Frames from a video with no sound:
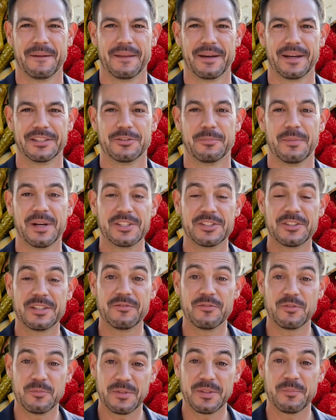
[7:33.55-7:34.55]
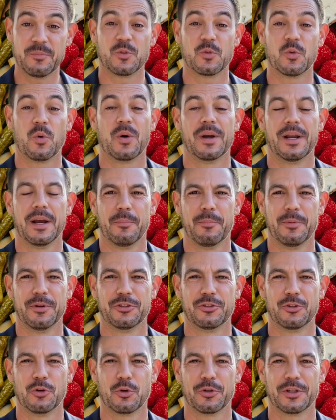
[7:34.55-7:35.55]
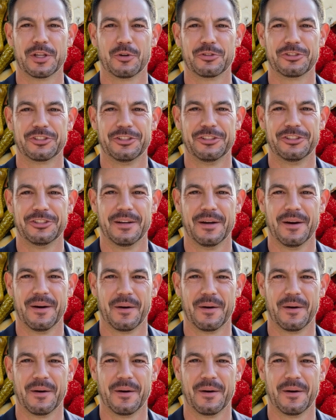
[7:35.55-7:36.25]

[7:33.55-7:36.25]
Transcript: especially for people growing up with scoliosis